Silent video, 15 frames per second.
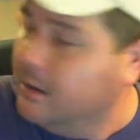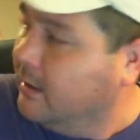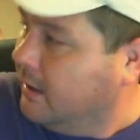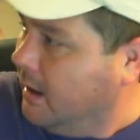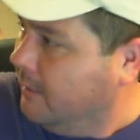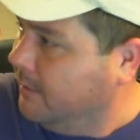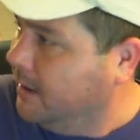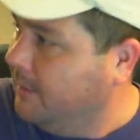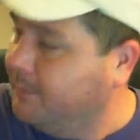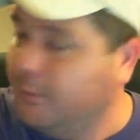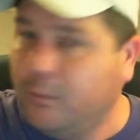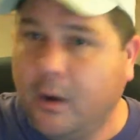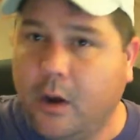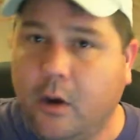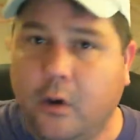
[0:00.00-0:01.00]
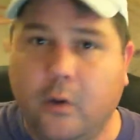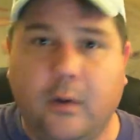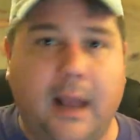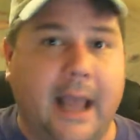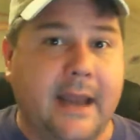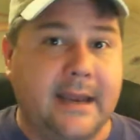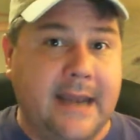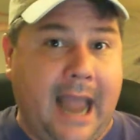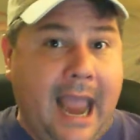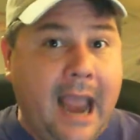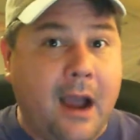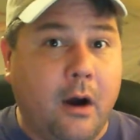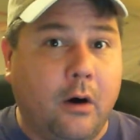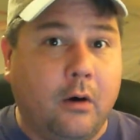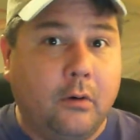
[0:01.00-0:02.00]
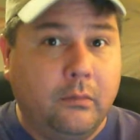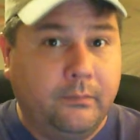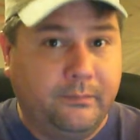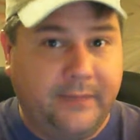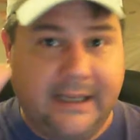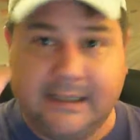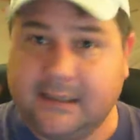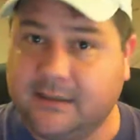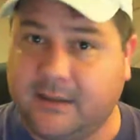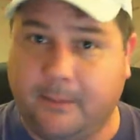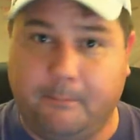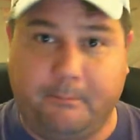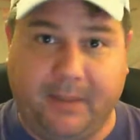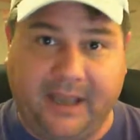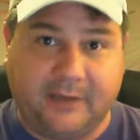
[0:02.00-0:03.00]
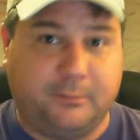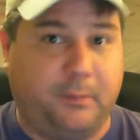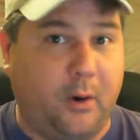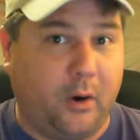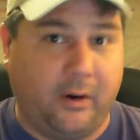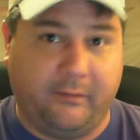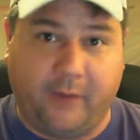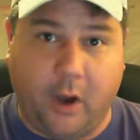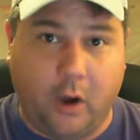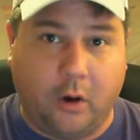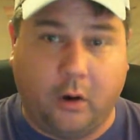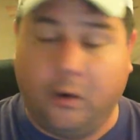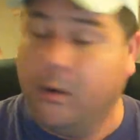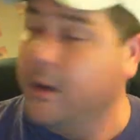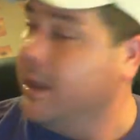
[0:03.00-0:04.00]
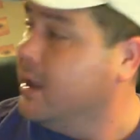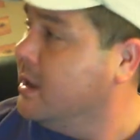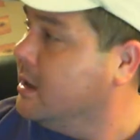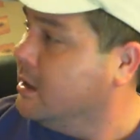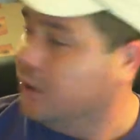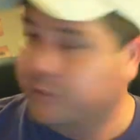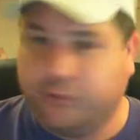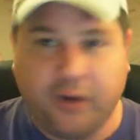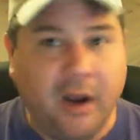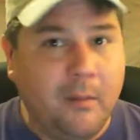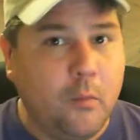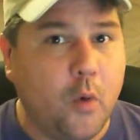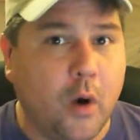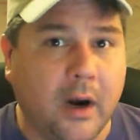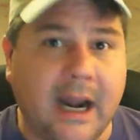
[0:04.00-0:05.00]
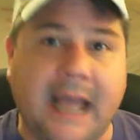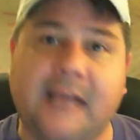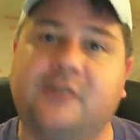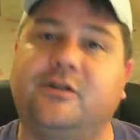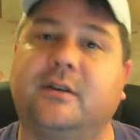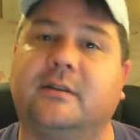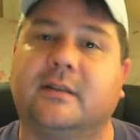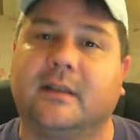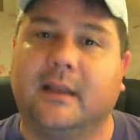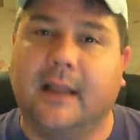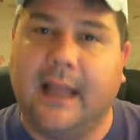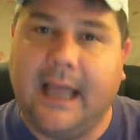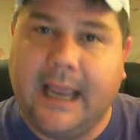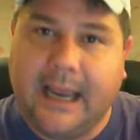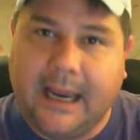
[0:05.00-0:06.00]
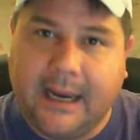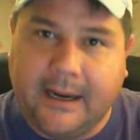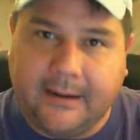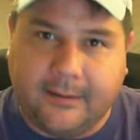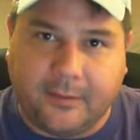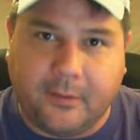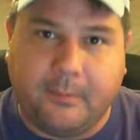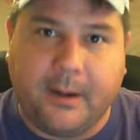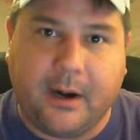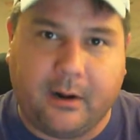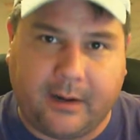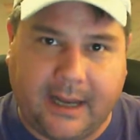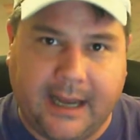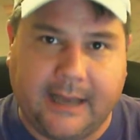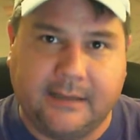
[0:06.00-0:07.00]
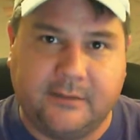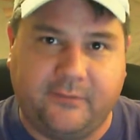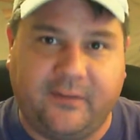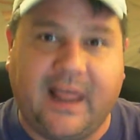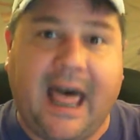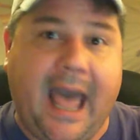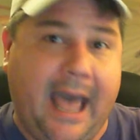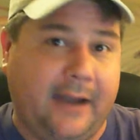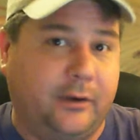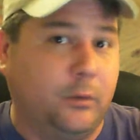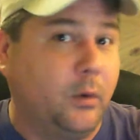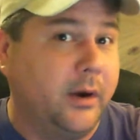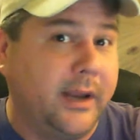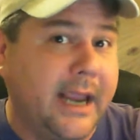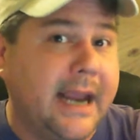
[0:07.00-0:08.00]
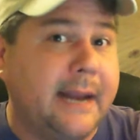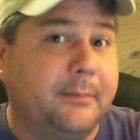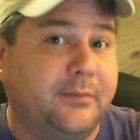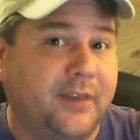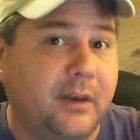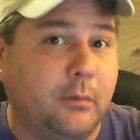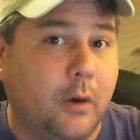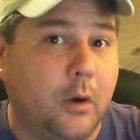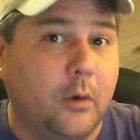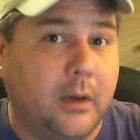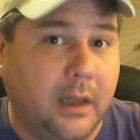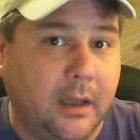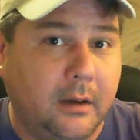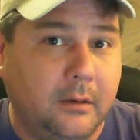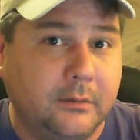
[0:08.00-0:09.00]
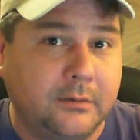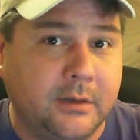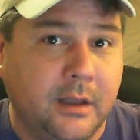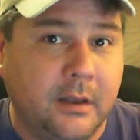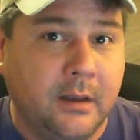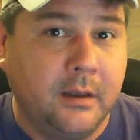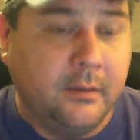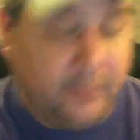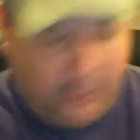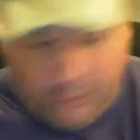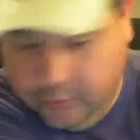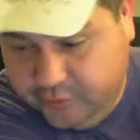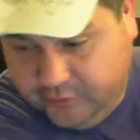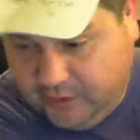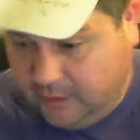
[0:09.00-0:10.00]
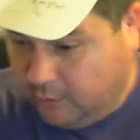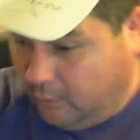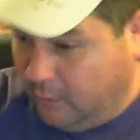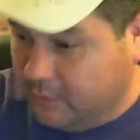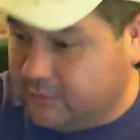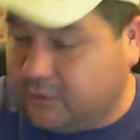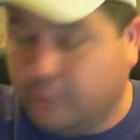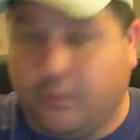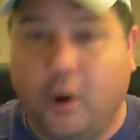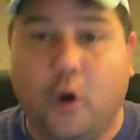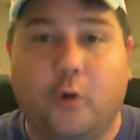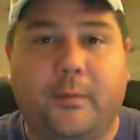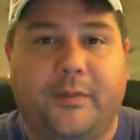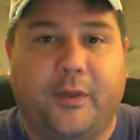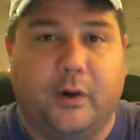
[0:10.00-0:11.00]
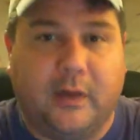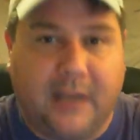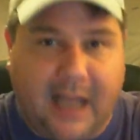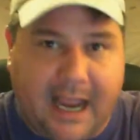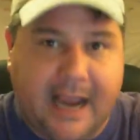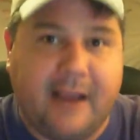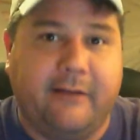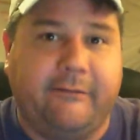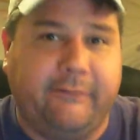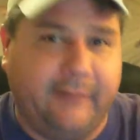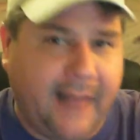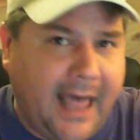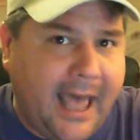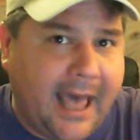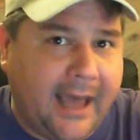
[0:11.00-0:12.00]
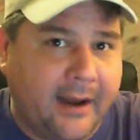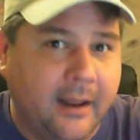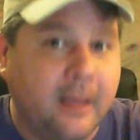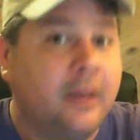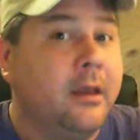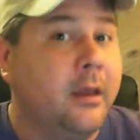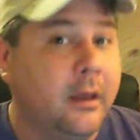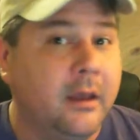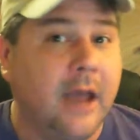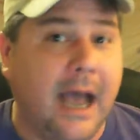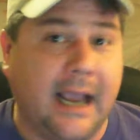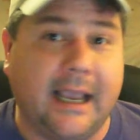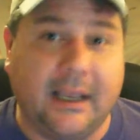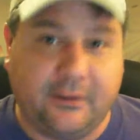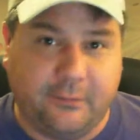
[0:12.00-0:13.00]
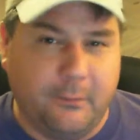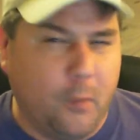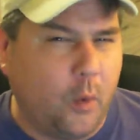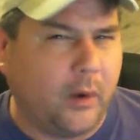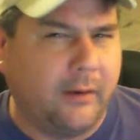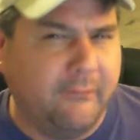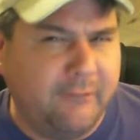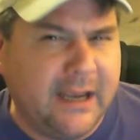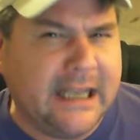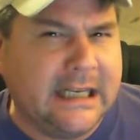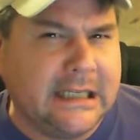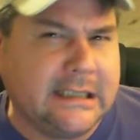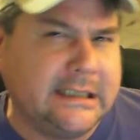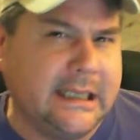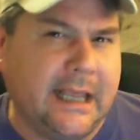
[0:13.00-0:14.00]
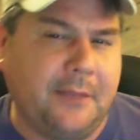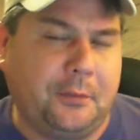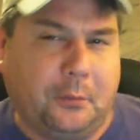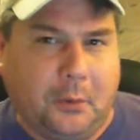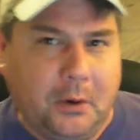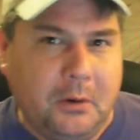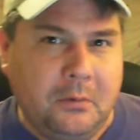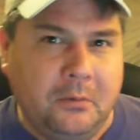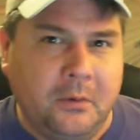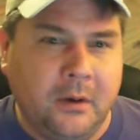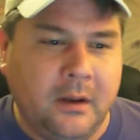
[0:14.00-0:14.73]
coming up the road, and now, this is the best part of all, someone has just laid the barricades flat to where you can't even see road closed. They're still across the road, but they're laying flat, I guess for more convenience to get through,